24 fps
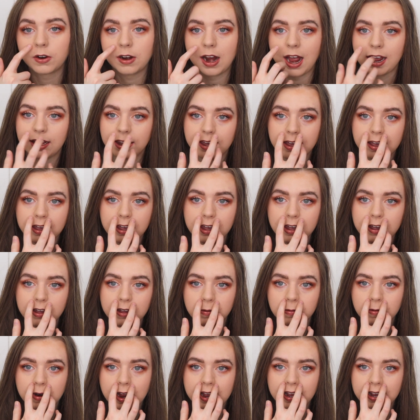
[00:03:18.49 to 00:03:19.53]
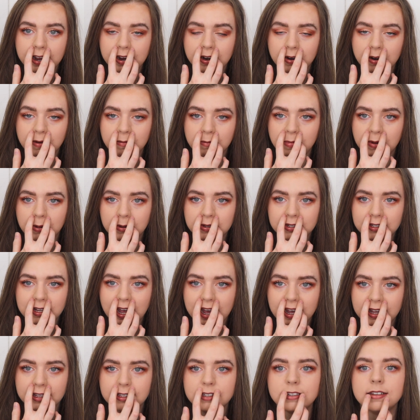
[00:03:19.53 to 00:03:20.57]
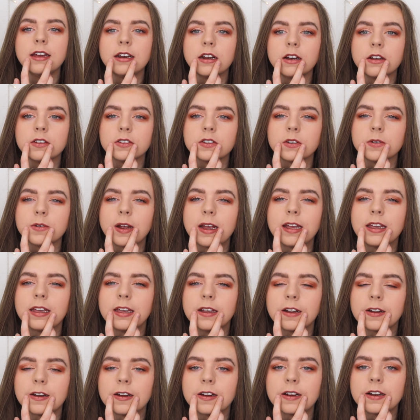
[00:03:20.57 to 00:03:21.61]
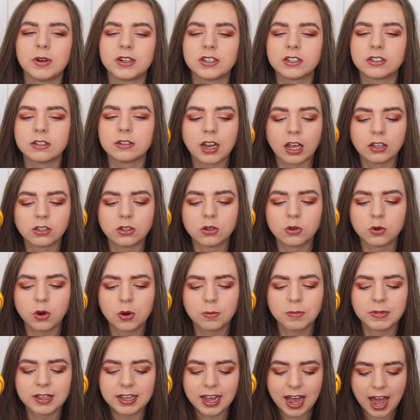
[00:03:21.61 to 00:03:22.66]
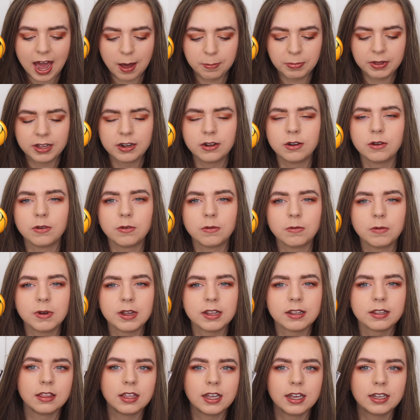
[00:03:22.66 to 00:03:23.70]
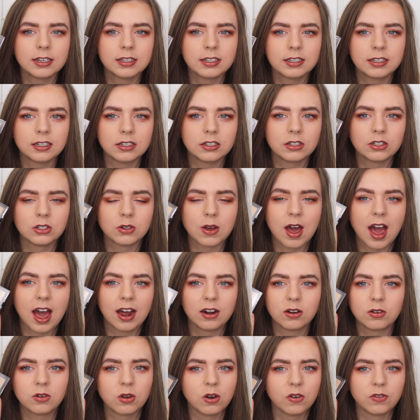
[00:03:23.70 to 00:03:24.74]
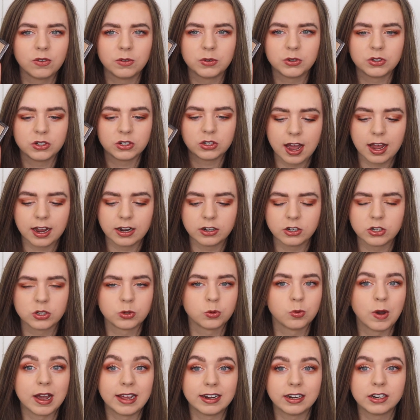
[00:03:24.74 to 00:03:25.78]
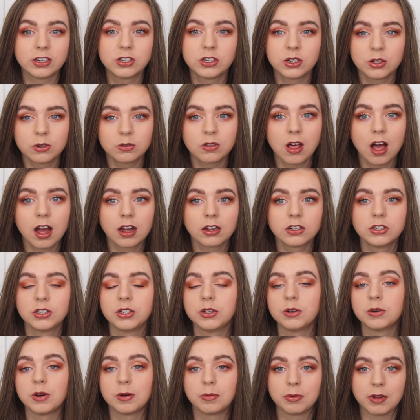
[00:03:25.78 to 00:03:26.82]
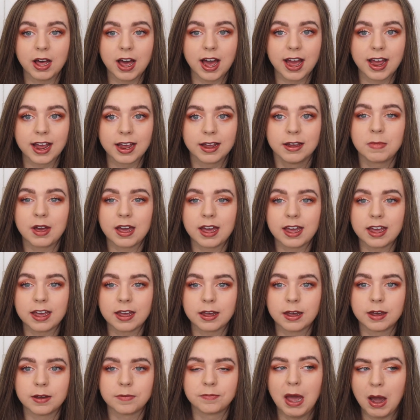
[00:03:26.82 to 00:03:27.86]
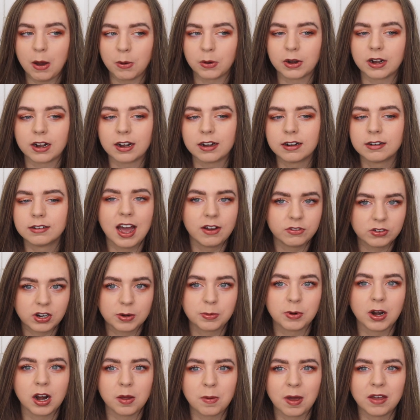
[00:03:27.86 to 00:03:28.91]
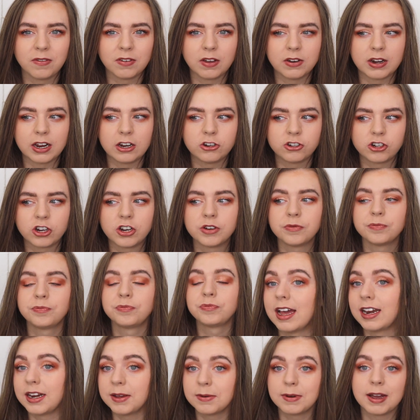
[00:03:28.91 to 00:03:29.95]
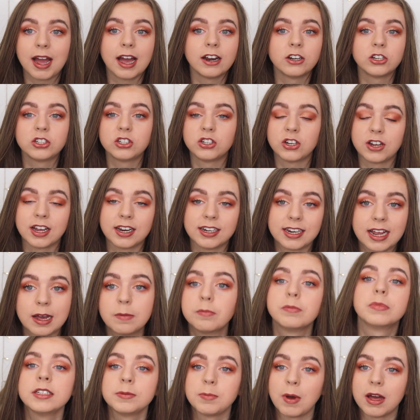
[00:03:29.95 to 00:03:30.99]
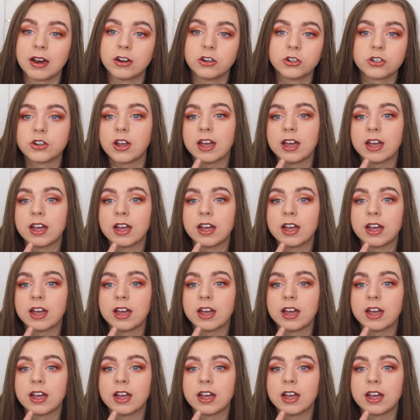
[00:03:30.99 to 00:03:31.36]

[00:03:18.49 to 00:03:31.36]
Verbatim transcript: cracking right here on both sides and also right here, which doesn't normally happen with this. So I don't know if it was just, I just waited too long to apply my powder after I put on my foundation. Anyway, I just took a damp sponge